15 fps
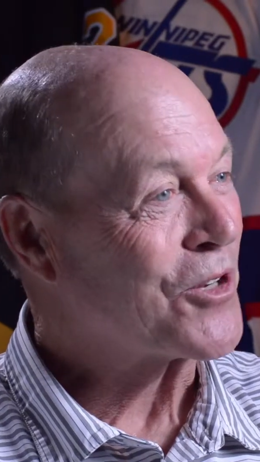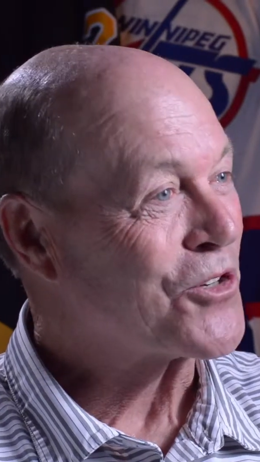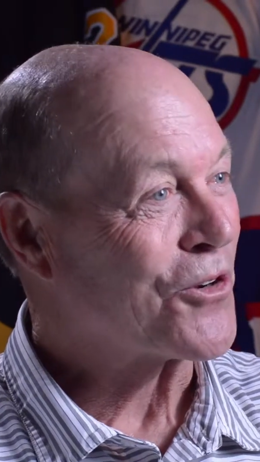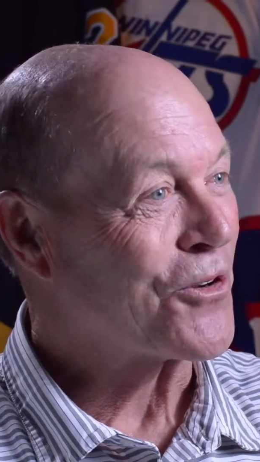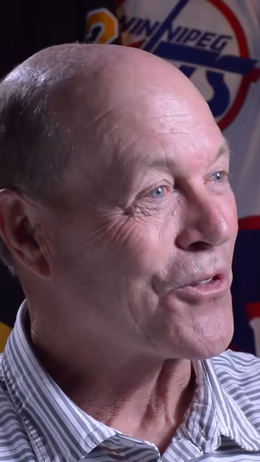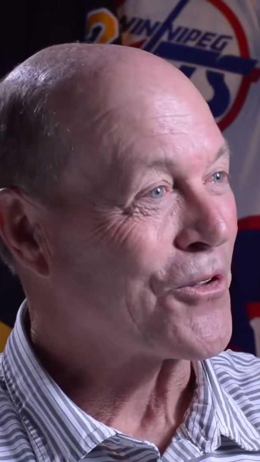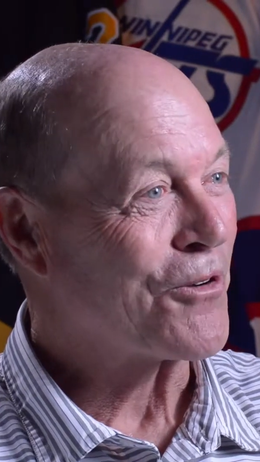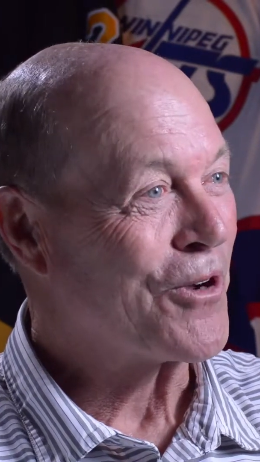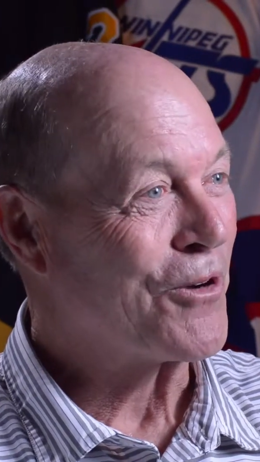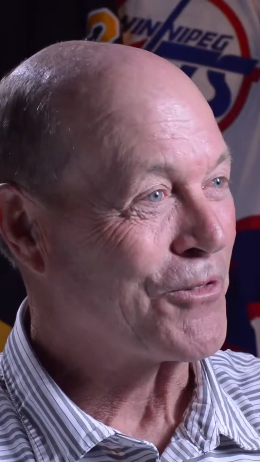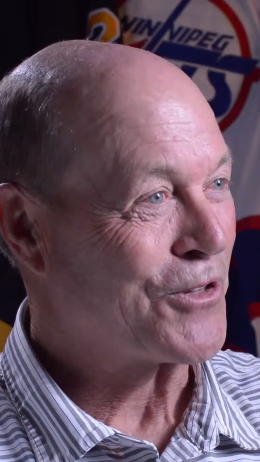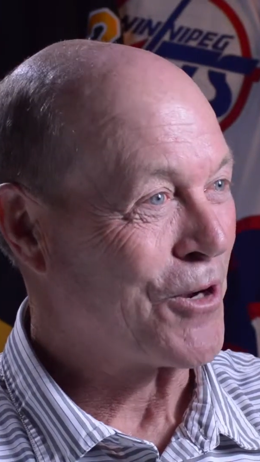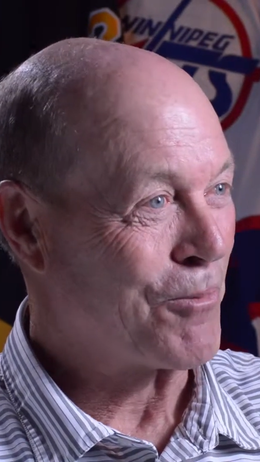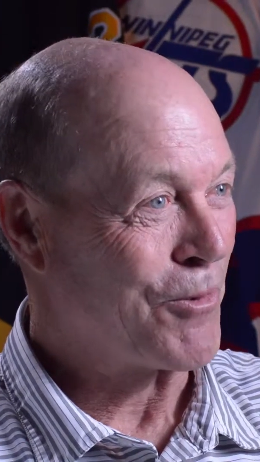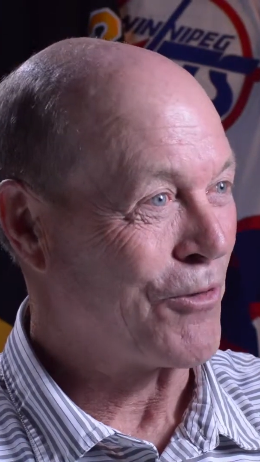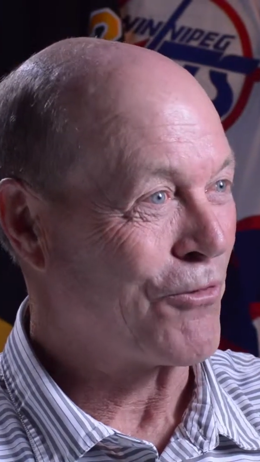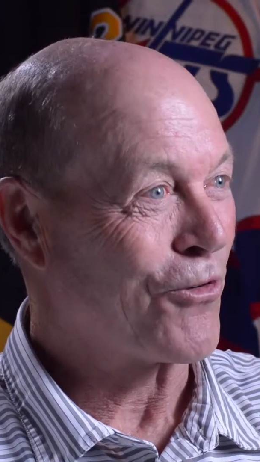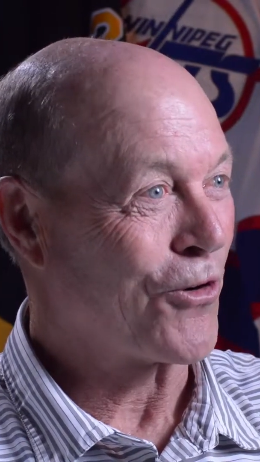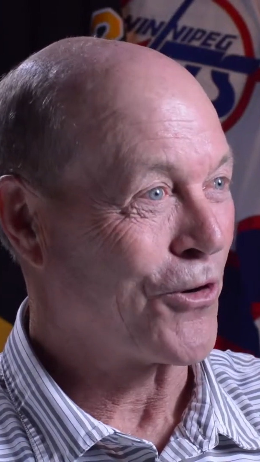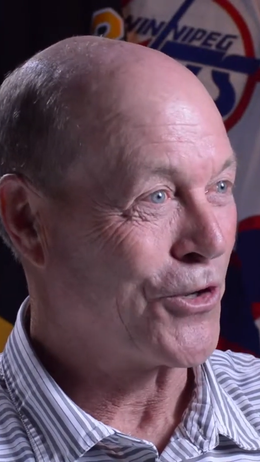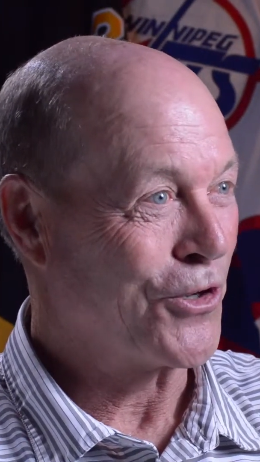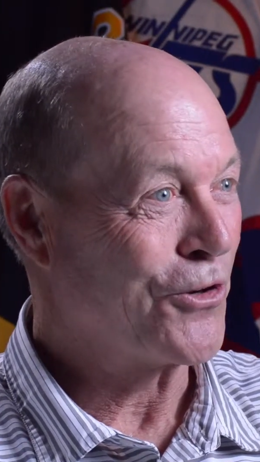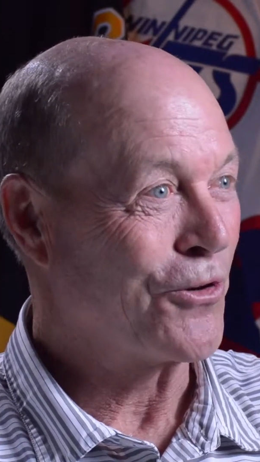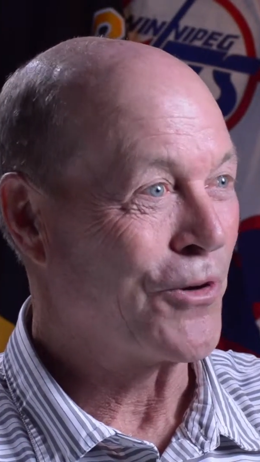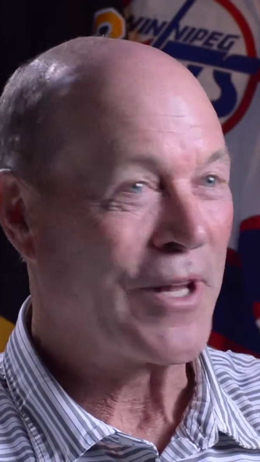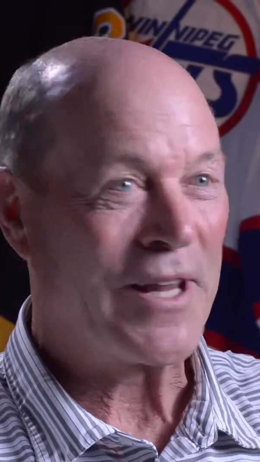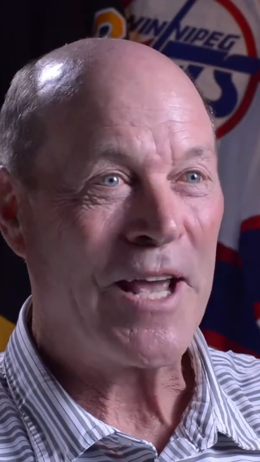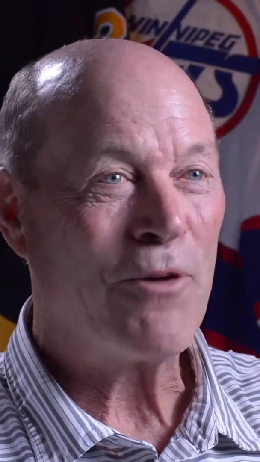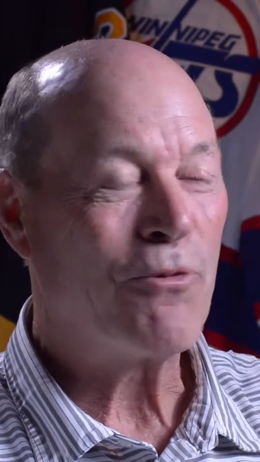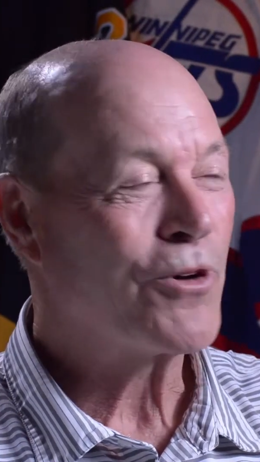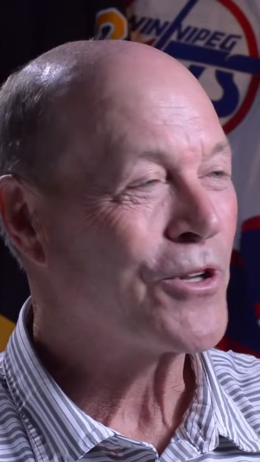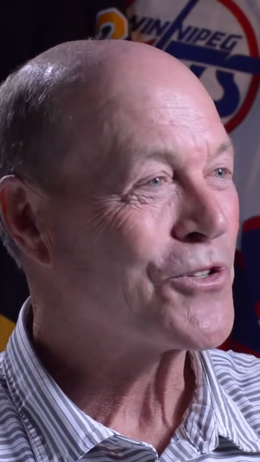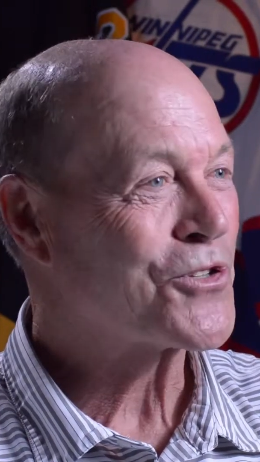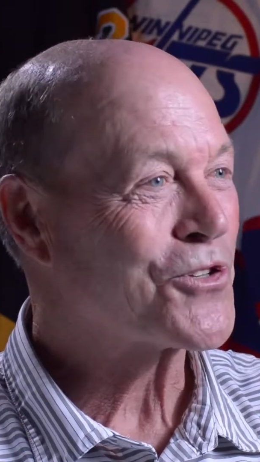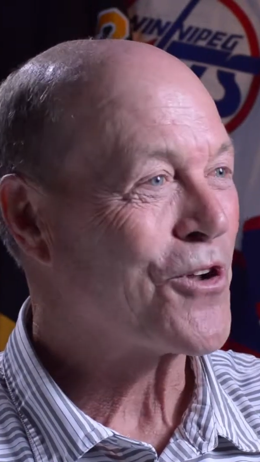sure they're out there before you and they wouldn't